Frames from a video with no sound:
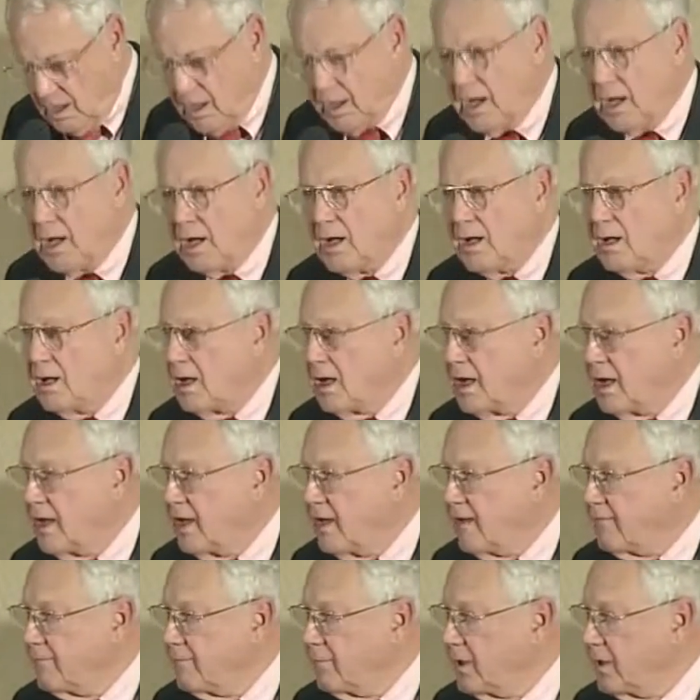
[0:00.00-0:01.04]
Uh, I
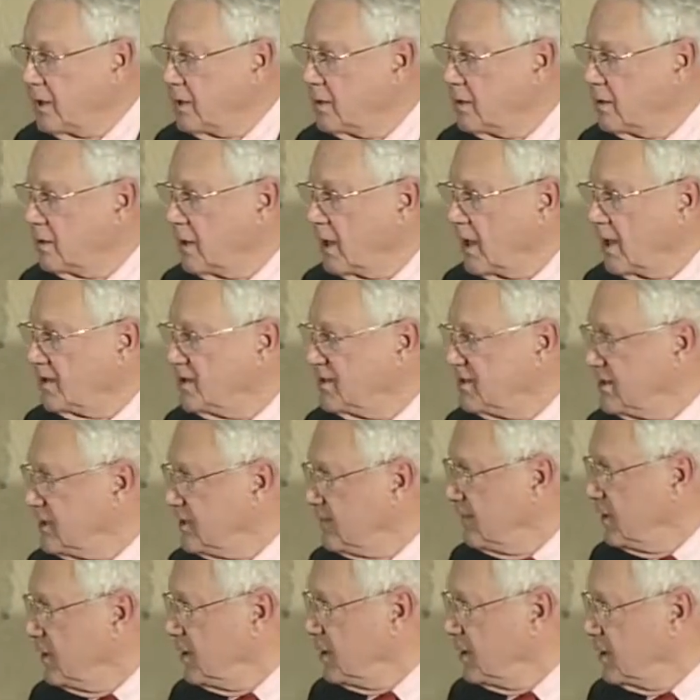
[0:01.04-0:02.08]
have been, had
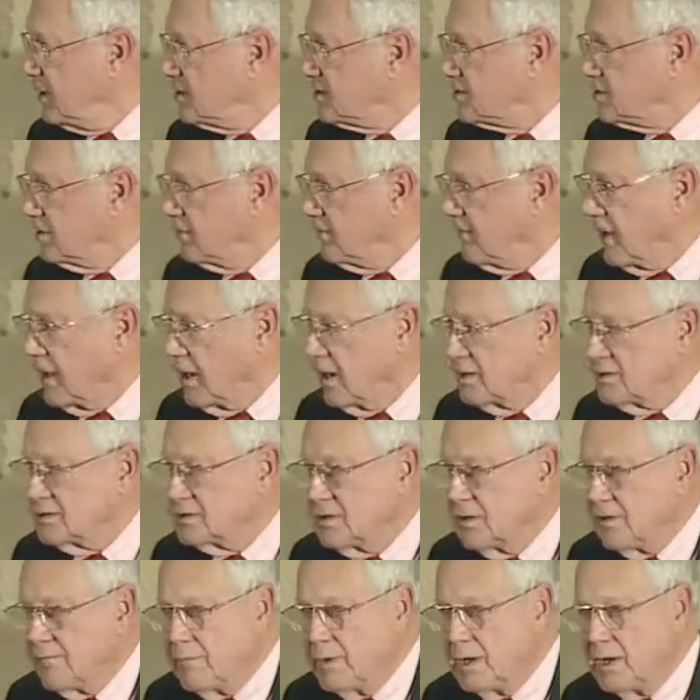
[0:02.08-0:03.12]
TV surveillance
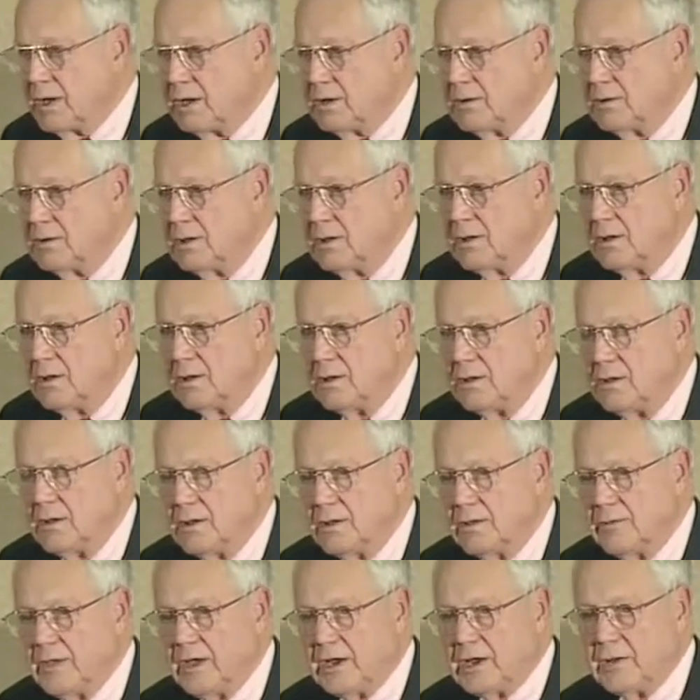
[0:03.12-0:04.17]
of me.
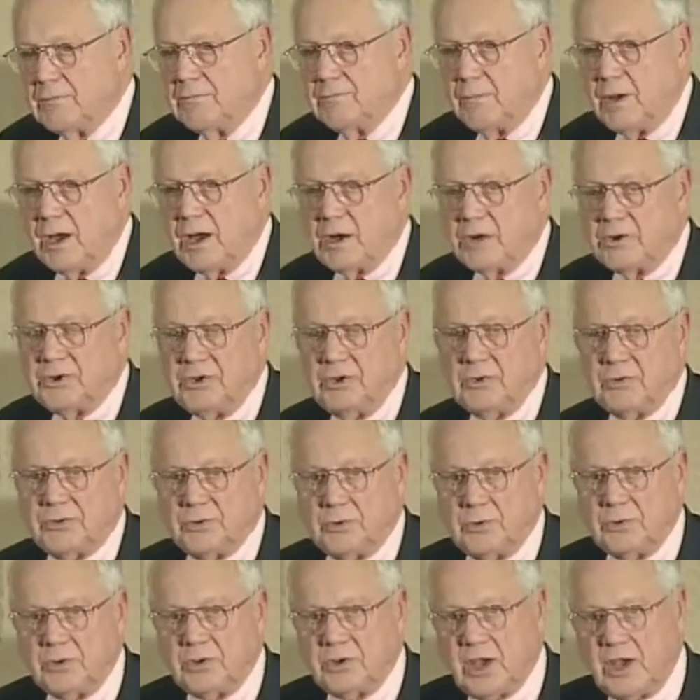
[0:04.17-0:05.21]
They can monitor you
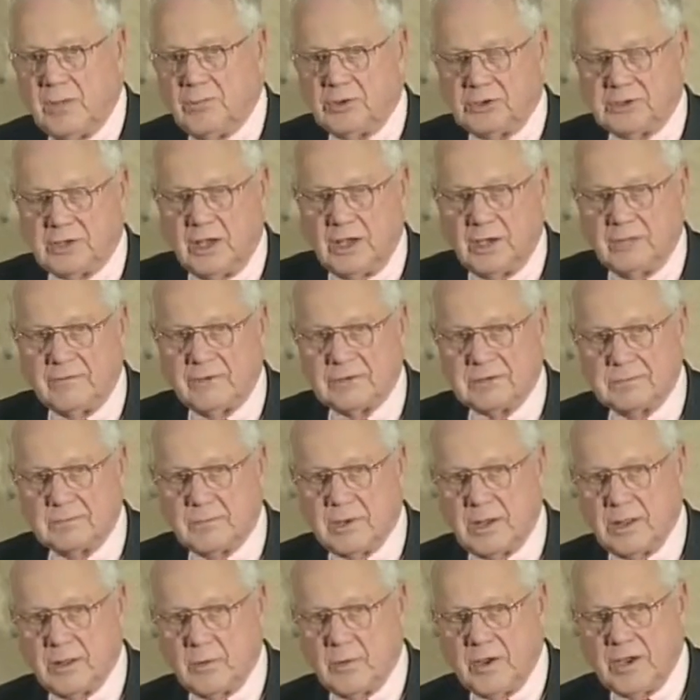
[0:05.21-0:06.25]
through the cable television,
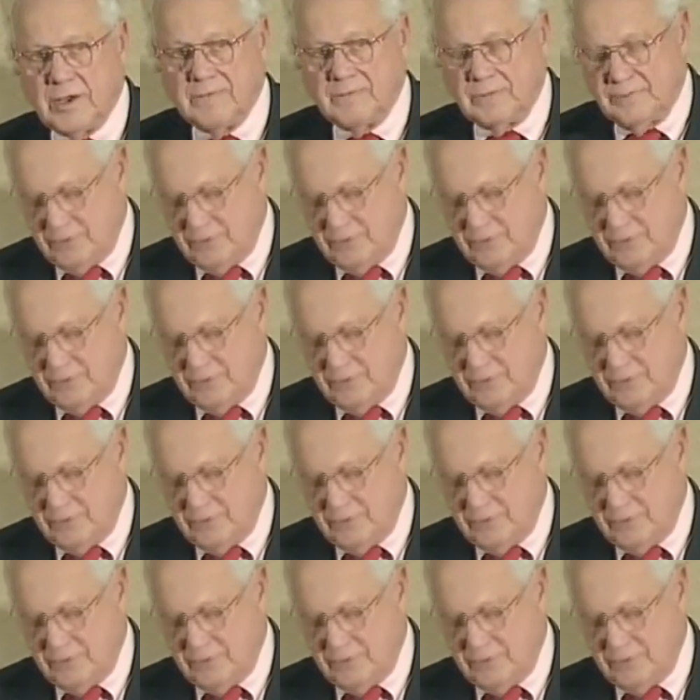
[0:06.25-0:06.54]
by the way, even